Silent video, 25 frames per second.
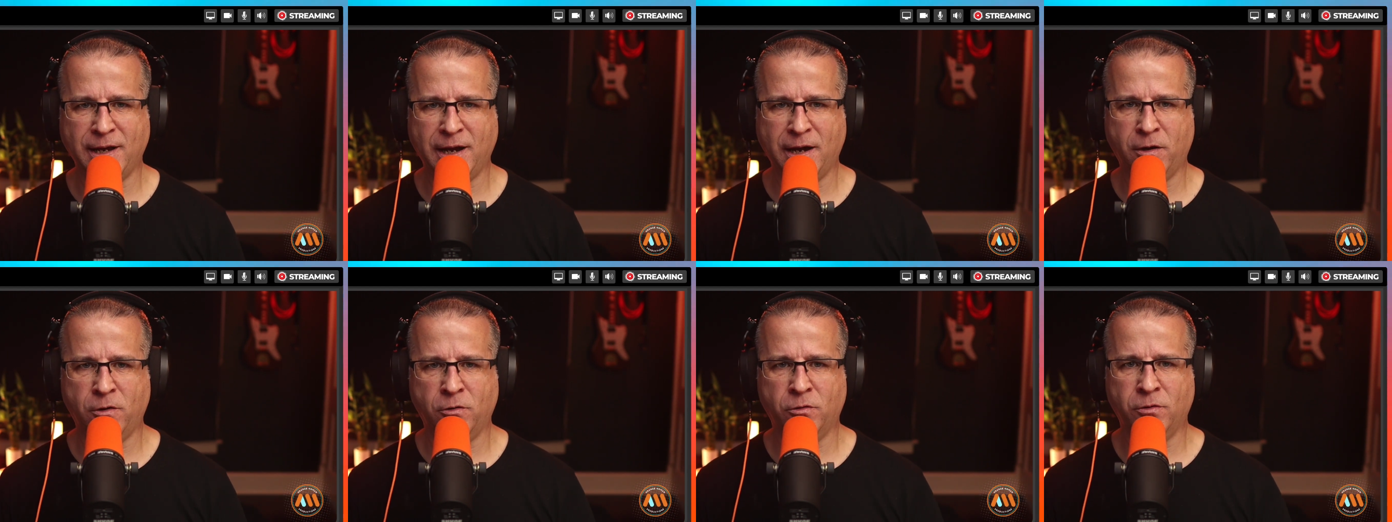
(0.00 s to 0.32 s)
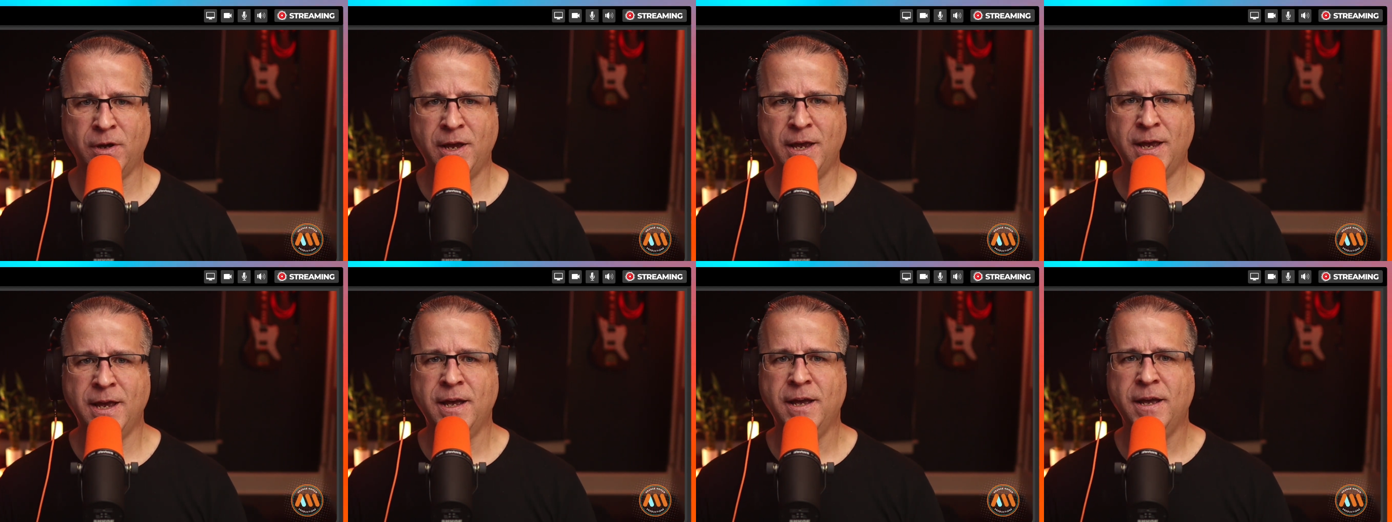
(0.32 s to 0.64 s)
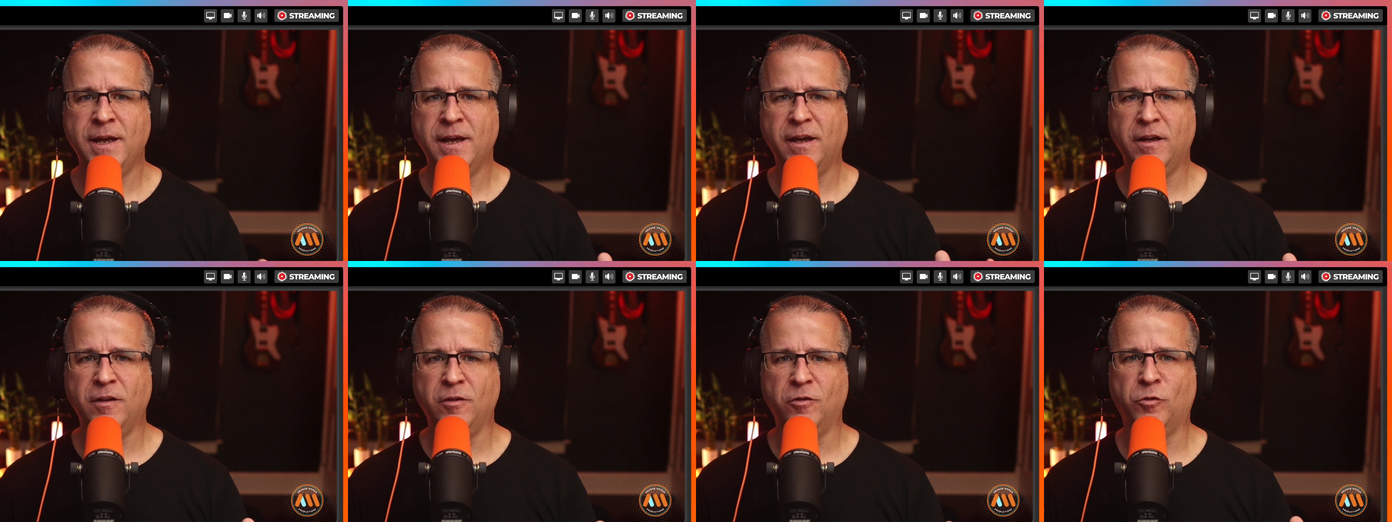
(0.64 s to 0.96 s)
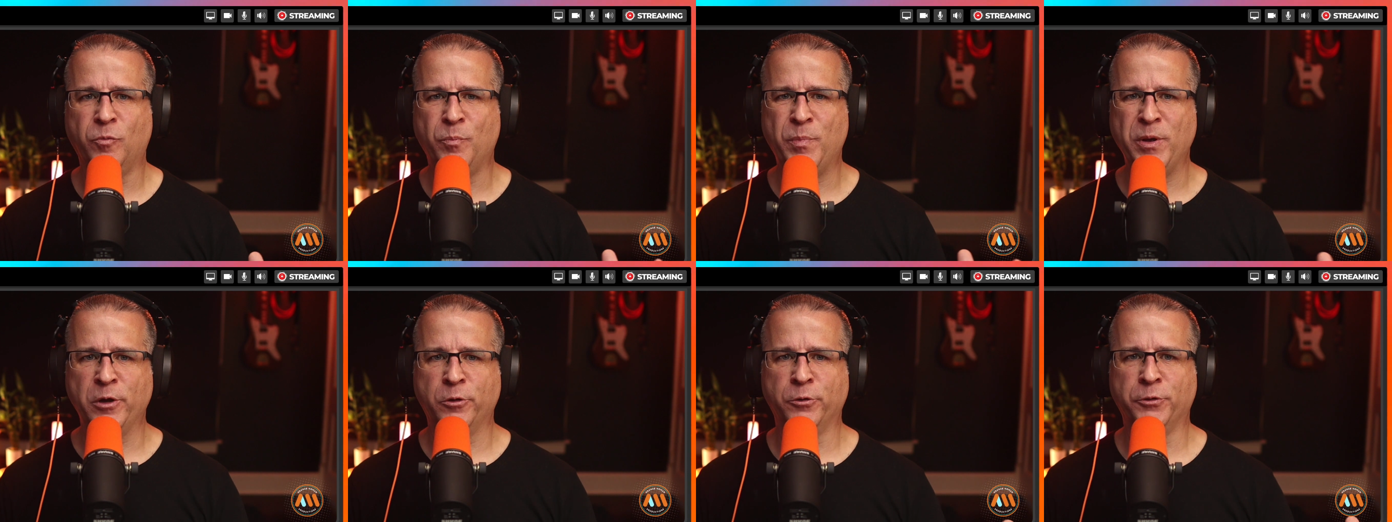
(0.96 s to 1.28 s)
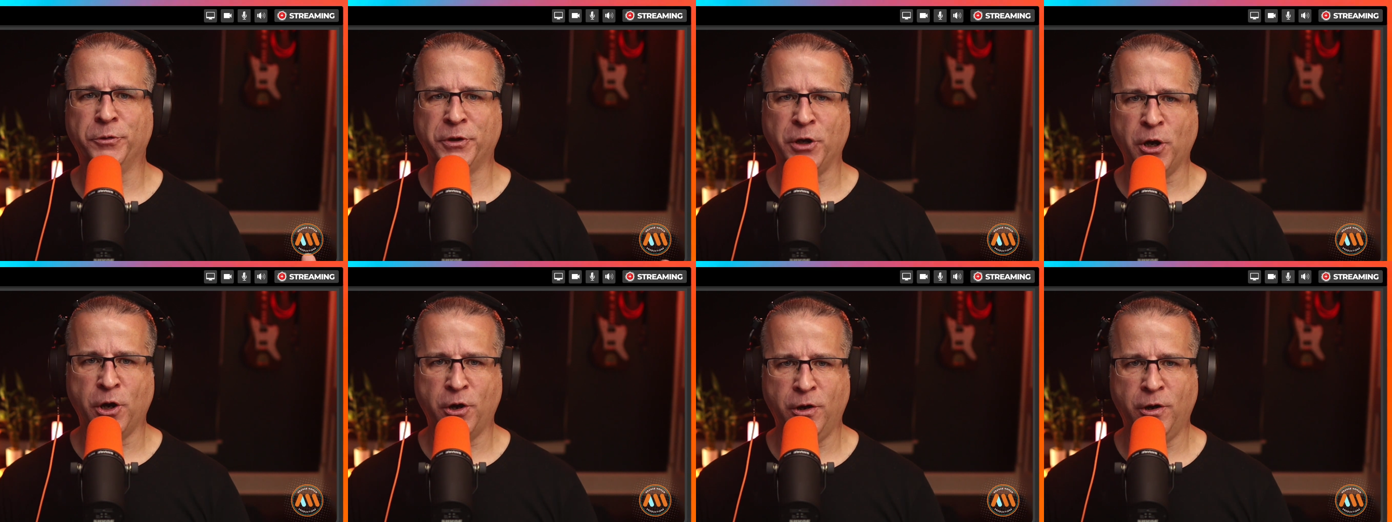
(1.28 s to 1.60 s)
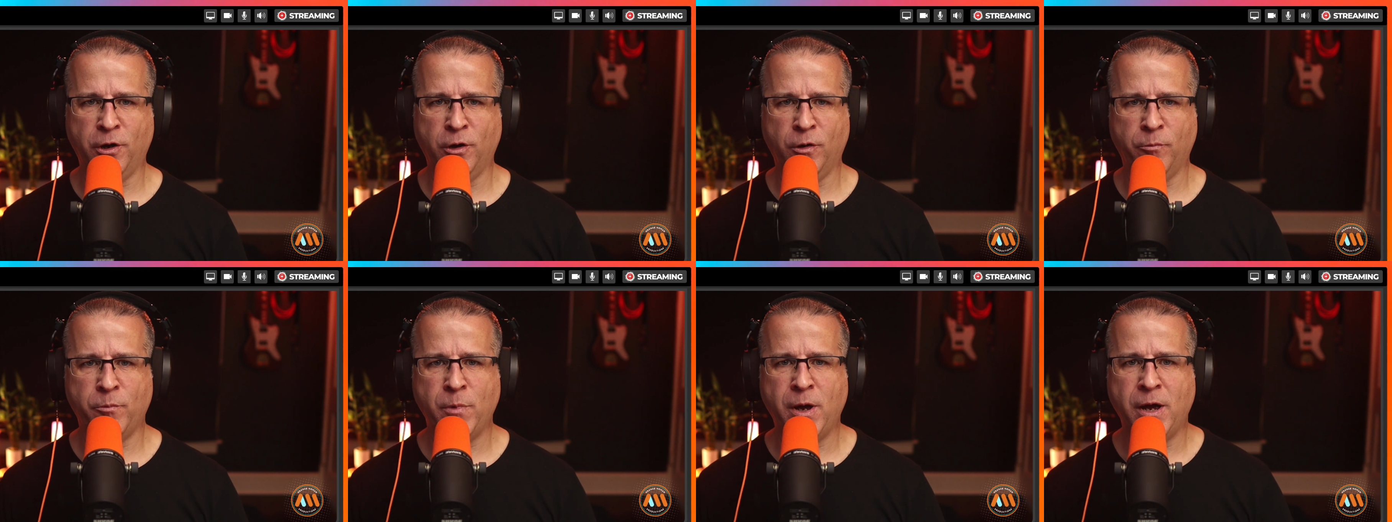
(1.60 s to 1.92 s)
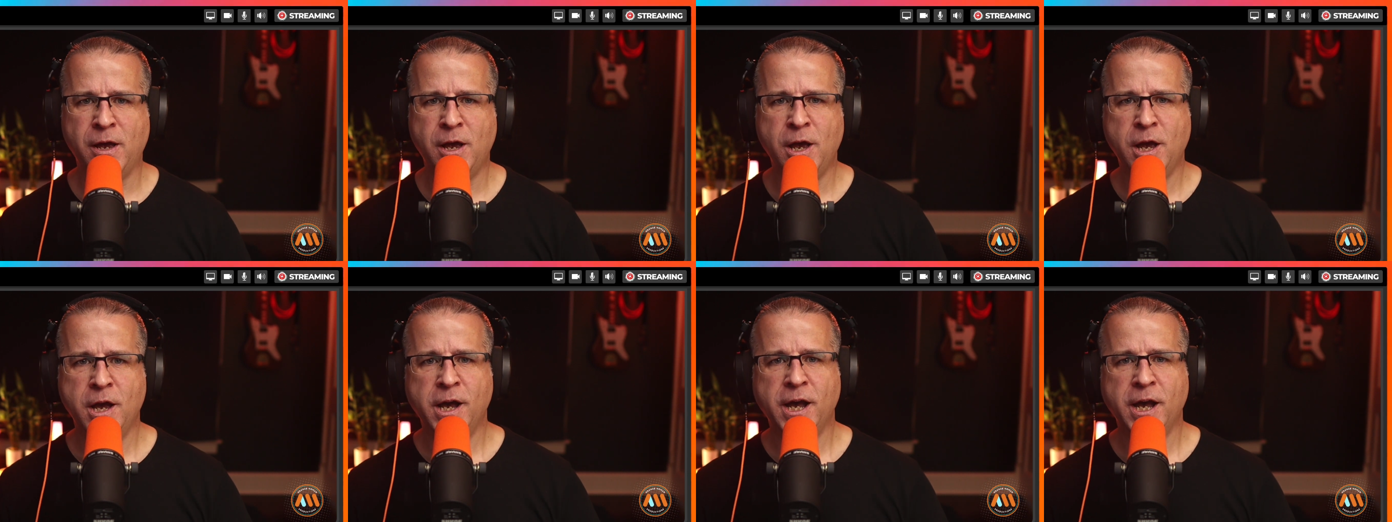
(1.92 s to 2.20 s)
now is build calm.